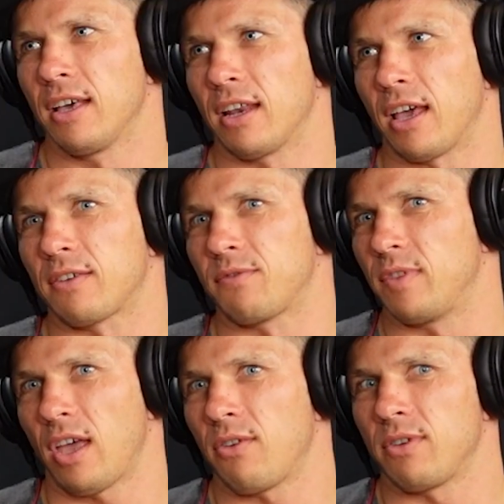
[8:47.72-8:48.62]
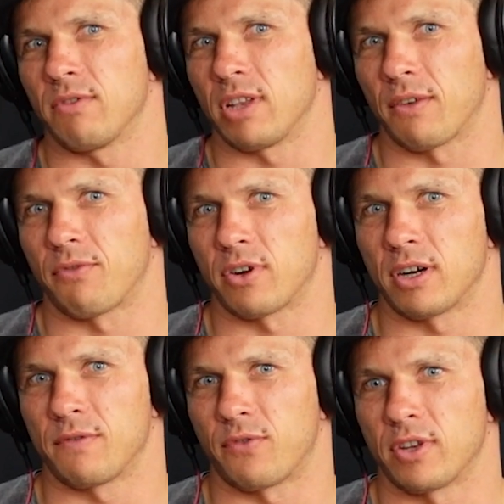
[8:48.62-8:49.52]
And like yeah. now, even like
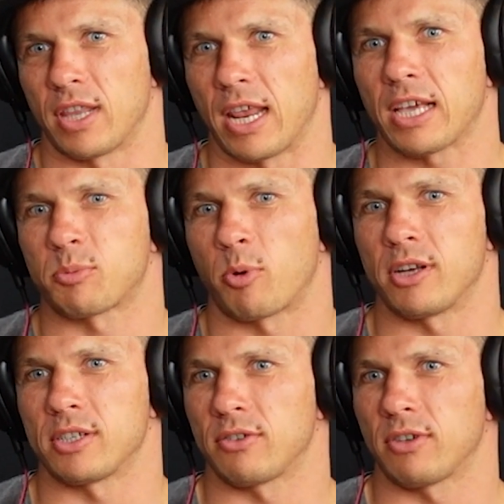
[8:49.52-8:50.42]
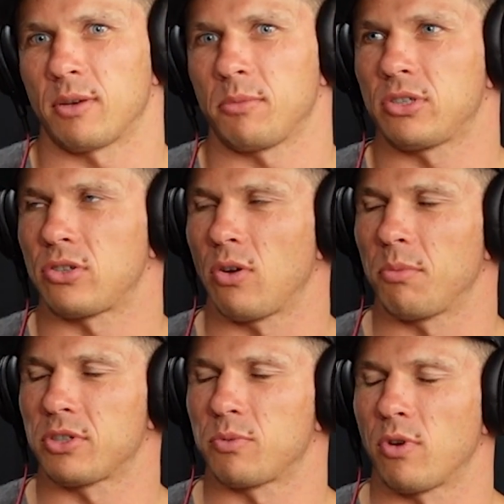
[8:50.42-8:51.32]
for for the next project, you're gonna be so
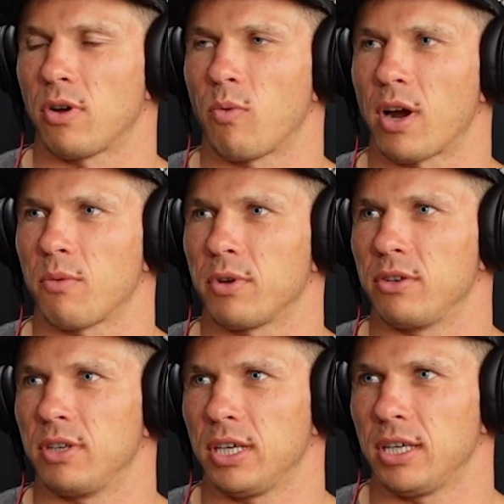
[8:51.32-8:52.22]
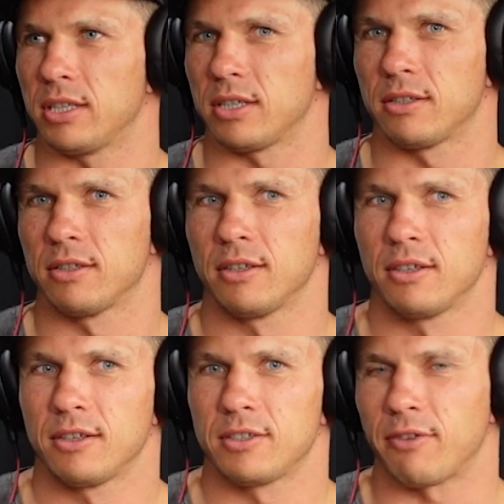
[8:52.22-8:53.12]
much more aware what you need. So much
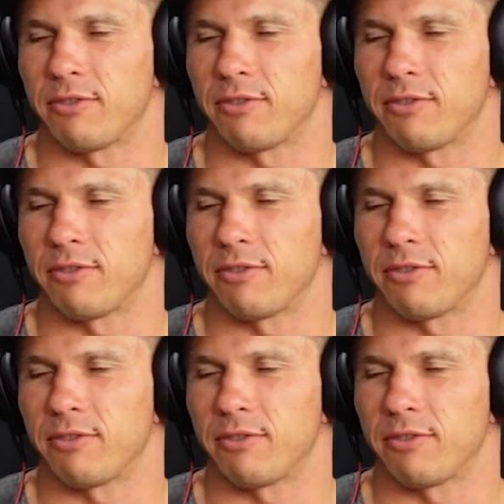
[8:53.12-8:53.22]
more aware.